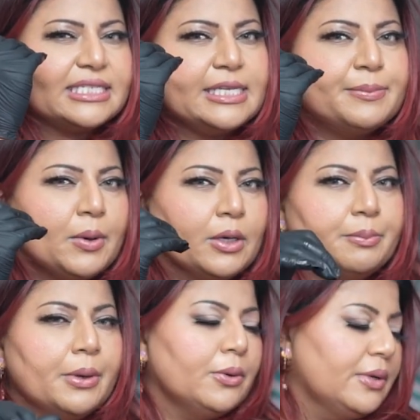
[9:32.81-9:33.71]
deep on
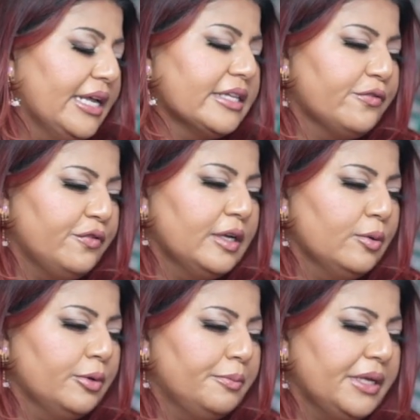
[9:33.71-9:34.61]
bone like the filler
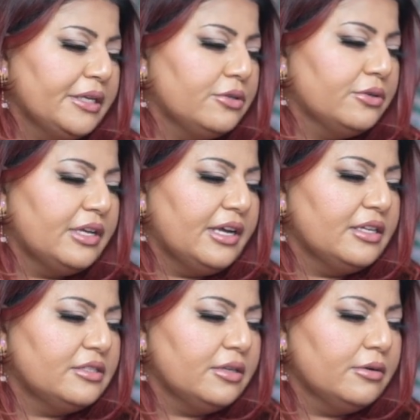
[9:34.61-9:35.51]
would be
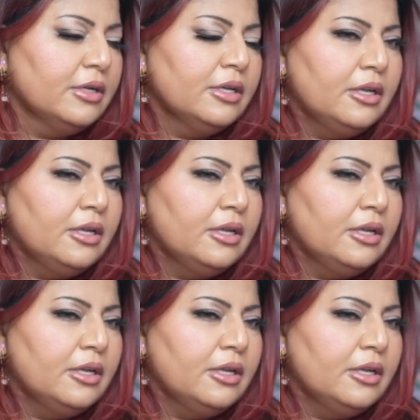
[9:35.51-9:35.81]
so,